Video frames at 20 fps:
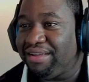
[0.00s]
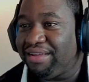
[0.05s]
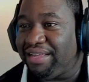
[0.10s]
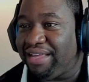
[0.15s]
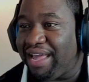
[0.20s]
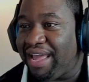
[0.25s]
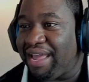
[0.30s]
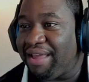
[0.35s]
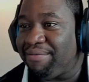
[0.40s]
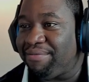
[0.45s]

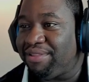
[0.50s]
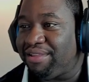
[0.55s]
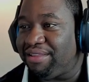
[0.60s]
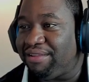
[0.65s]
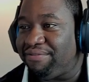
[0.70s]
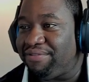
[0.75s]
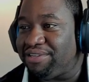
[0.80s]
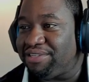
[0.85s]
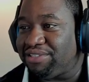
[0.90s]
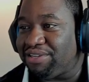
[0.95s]
game, The
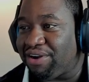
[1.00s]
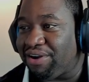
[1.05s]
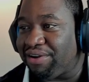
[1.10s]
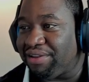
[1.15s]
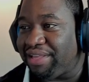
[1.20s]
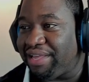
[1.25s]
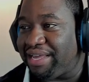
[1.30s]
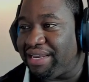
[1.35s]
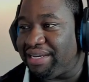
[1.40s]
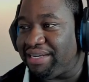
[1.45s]
Division
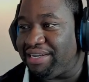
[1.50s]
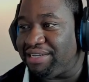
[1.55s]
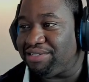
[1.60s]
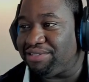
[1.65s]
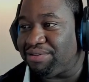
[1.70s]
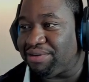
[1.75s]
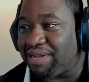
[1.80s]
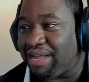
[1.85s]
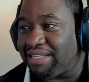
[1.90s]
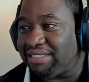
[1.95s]
Heartland, and
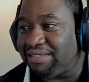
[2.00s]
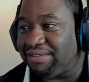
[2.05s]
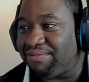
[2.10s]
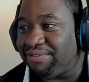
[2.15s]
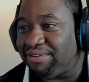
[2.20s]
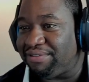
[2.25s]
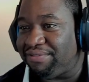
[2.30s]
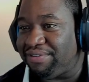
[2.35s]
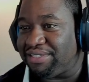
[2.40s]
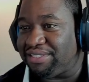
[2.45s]
additional content
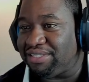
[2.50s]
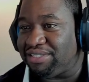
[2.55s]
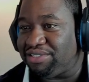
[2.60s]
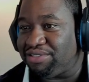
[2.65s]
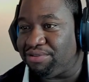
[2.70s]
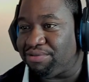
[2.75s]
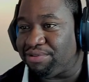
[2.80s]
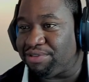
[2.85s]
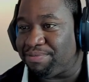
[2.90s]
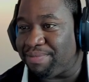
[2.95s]
for Division
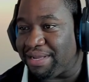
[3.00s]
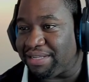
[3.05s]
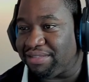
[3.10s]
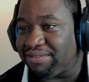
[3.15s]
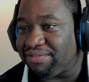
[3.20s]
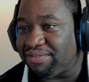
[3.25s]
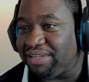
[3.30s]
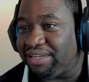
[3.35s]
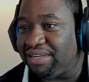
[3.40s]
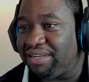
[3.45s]
Two,
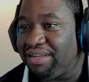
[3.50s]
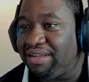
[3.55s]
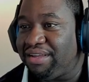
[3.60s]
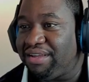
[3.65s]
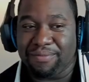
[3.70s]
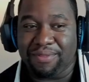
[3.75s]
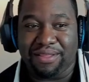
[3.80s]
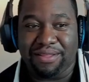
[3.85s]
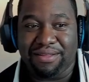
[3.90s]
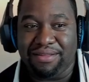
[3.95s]
respectively.
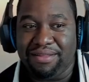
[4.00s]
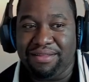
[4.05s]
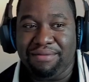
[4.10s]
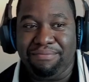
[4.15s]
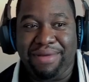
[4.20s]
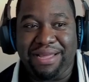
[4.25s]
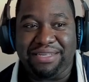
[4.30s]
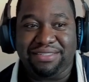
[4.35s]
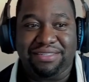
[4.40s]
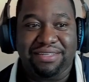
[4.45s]

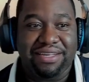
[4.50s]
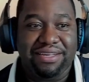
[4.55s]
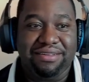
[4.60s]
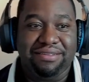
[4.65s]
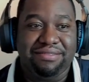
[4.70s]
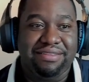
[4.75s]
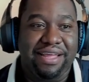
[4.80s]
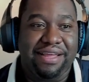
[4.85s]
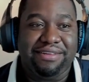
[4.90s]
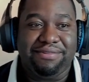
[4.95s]
Basically,
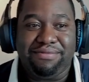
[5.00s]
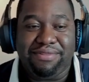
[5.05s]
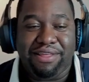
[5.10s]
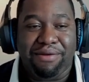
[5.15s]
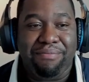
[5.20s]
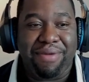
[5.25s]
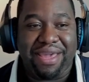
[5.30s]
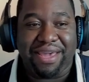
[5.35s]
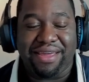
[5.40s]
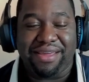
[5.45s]
they
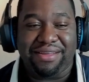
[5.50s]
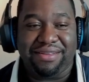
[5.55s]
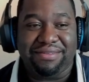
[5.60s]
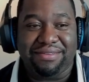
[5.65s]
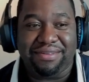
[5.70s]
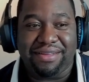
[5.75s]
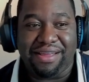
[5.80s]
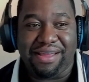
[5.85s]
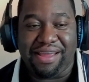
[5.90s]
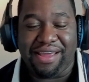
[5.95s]
they're
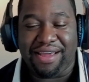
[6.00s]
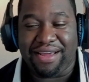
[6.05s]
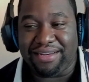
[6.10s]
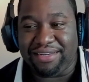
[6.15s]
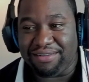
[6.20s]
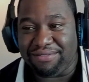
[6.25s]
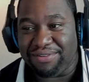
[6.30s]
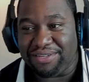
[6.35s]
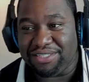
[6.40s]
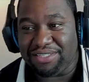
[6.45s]
making a
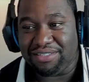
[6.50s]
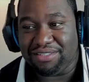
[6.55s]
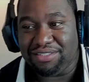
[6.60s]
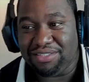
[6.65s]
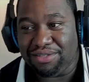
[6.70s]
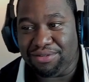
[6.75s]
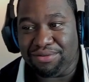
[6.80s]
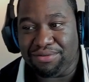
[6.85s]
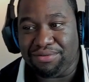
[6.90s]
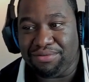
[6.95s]
Division
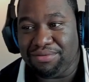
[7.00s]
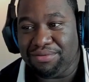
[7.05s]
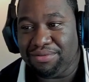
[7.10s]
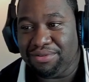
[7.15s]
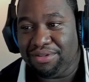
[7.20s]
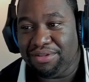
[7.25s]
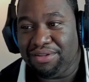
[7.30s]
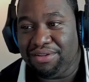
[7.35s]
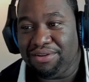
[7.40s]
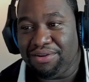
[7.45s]
Two
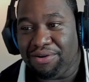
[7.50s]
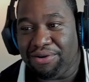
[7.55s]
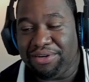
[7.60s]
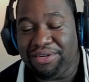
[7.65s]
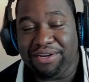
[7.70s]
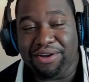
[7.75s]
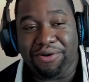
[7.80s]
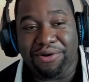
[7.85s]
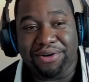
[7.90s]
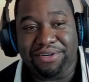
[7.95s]
or,
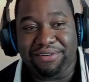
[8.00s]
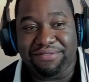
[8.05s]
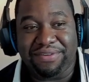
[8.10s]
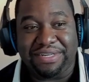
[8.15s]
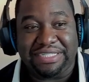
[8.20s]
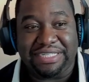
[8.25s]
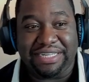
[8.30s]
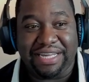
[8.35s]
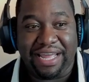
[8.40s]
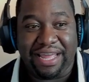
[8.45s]
or a
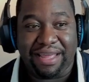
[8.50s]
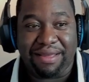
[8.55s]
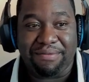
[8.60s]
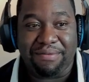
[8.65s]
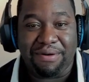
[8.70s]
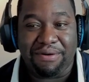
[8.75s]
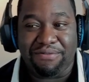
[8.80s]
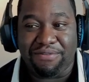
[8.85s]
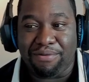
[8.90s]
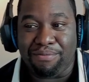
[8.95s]
division
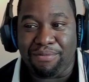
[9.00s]
game for